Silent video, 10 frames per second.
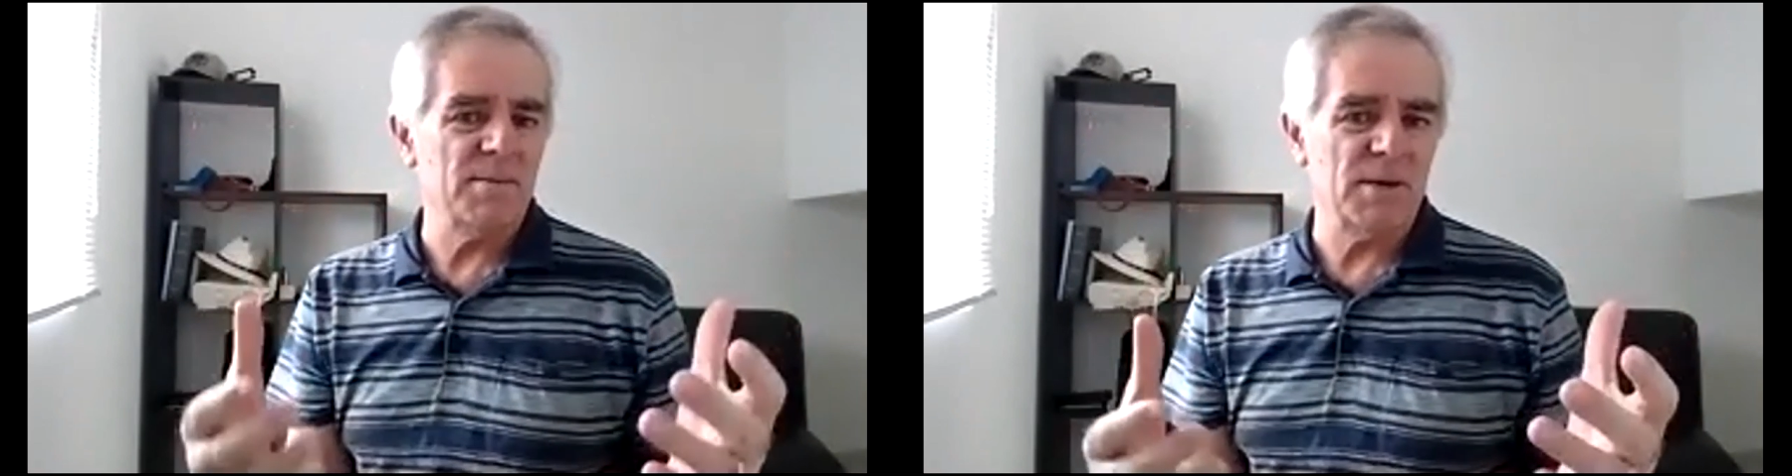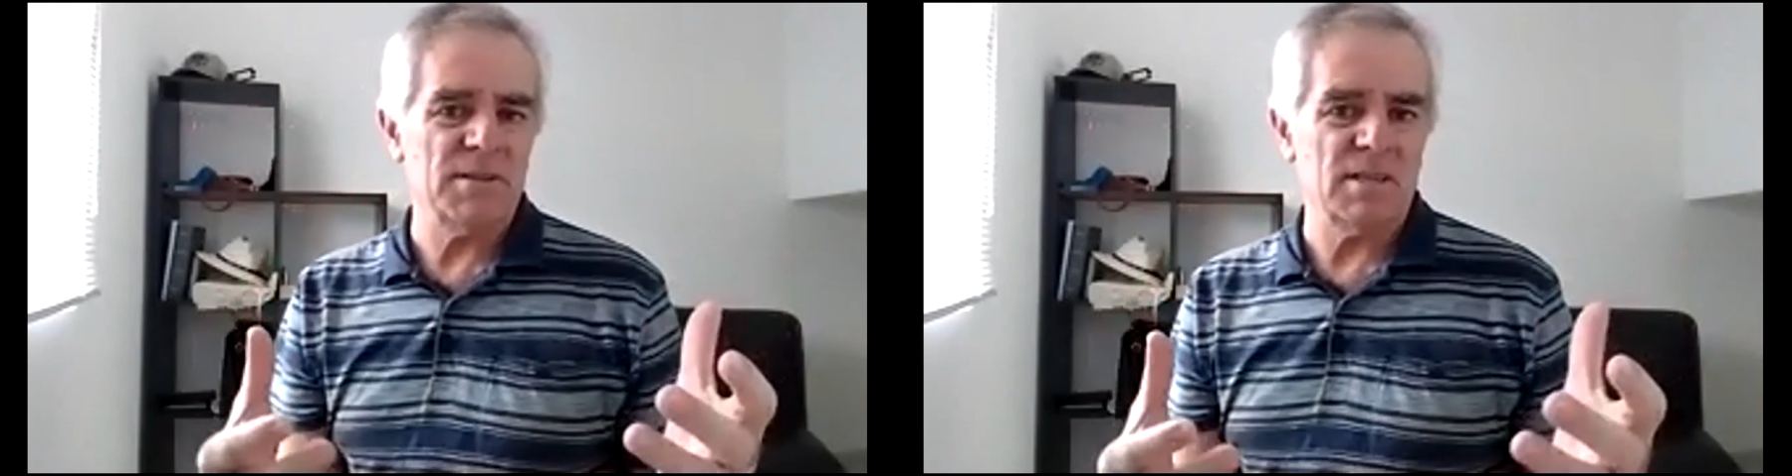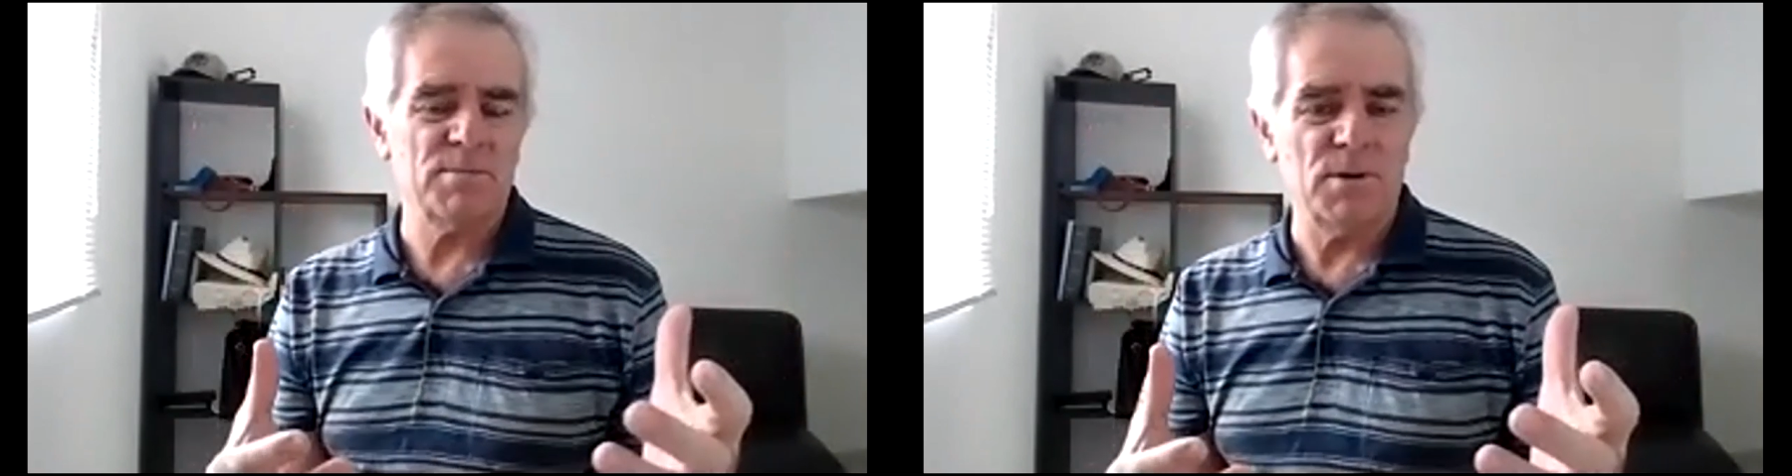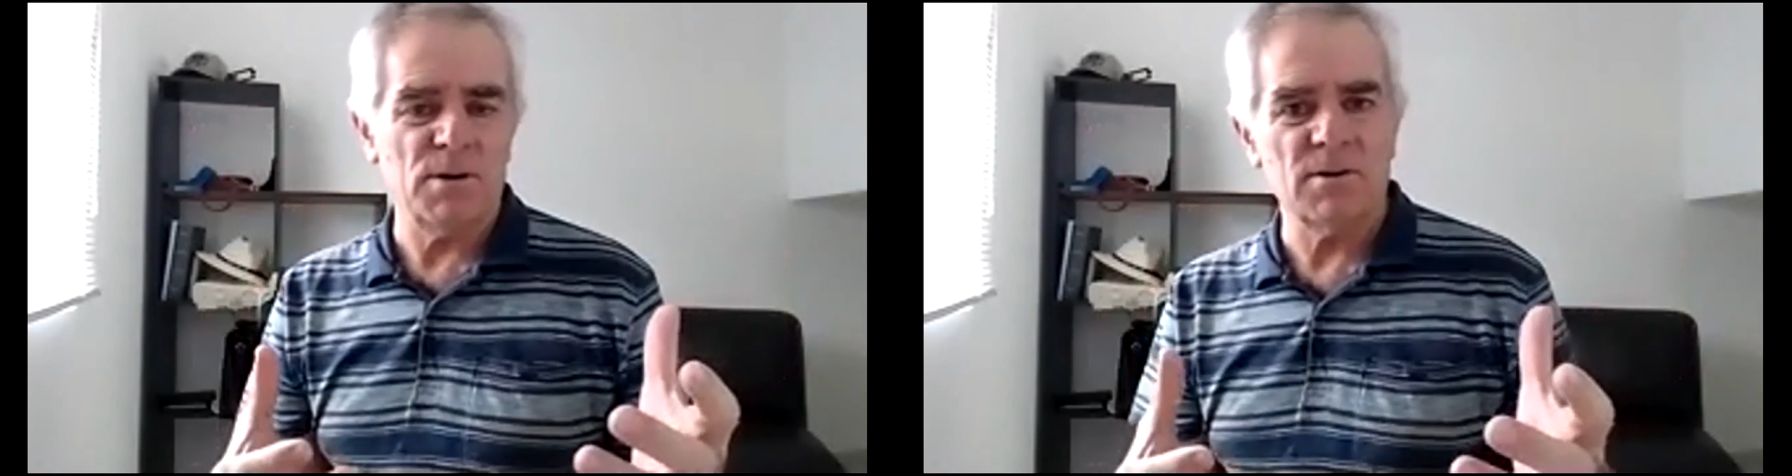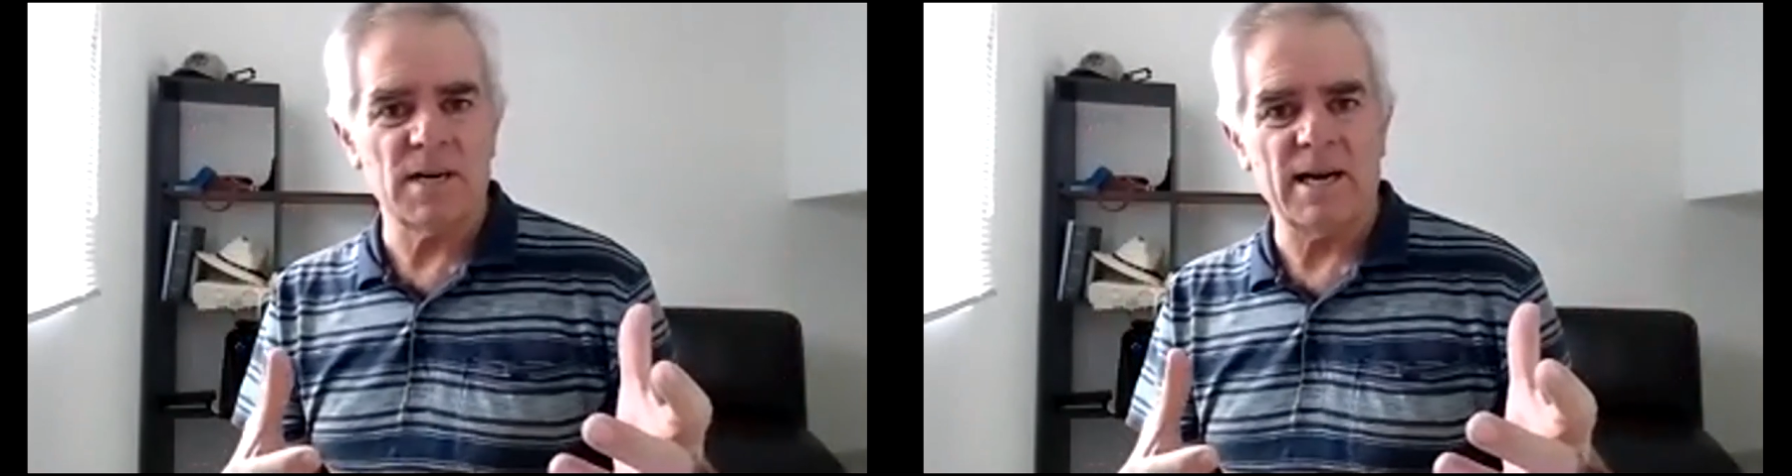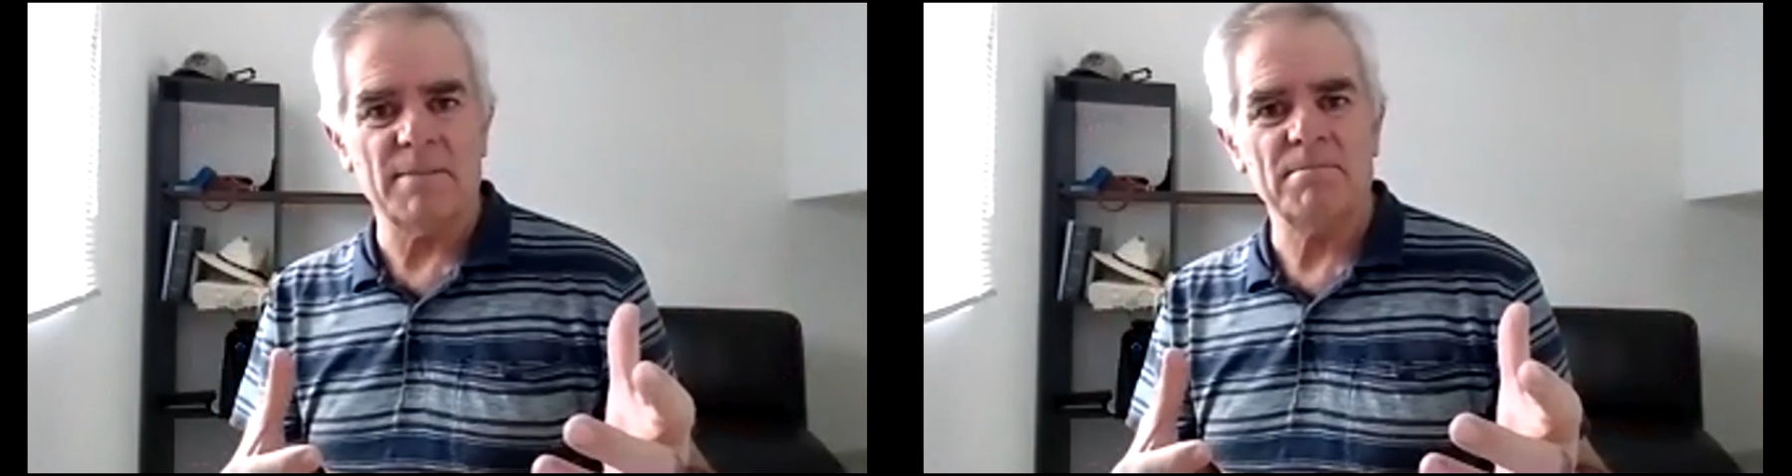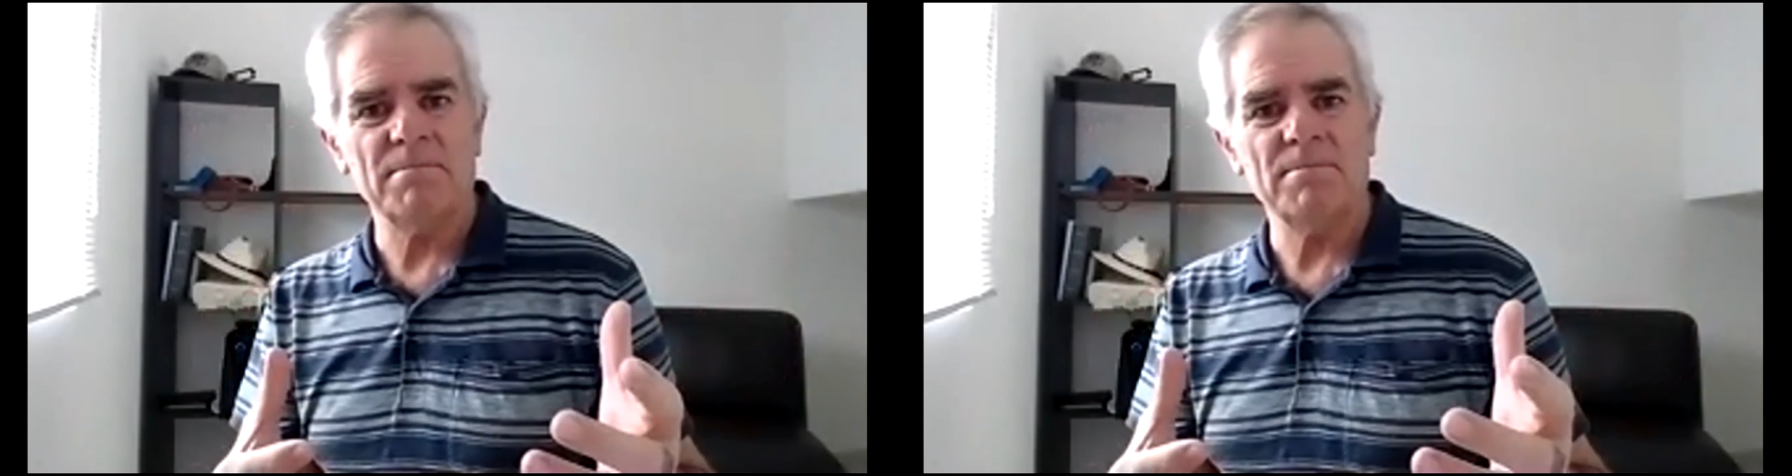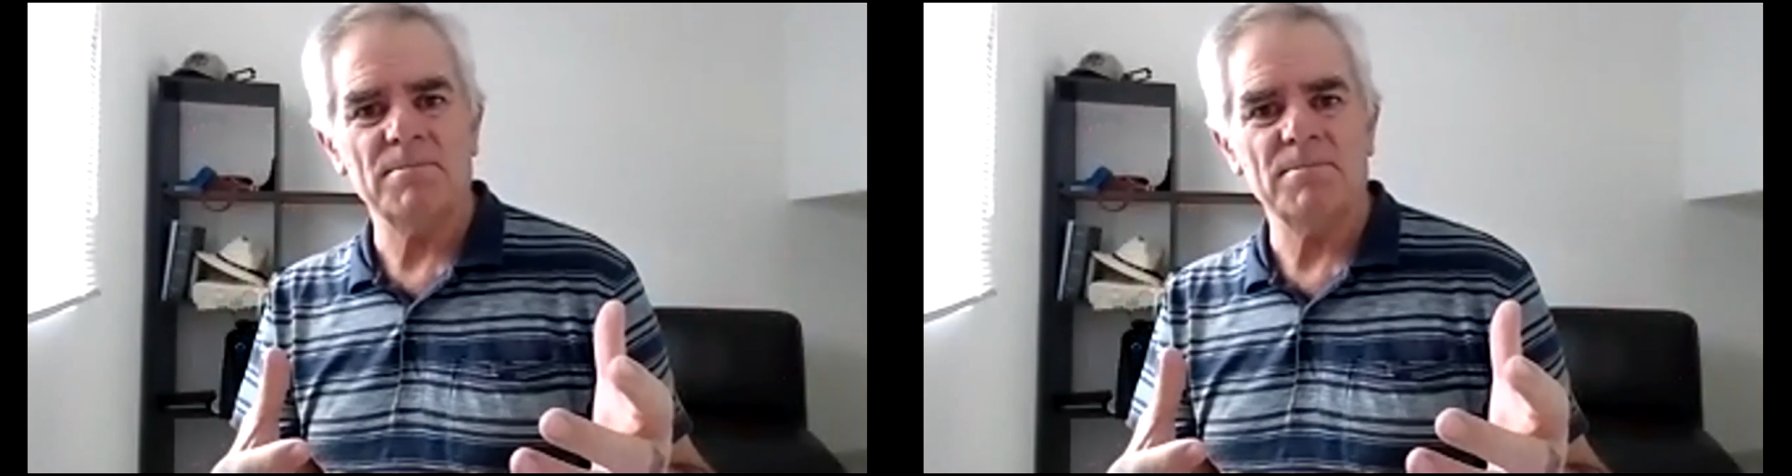about this program?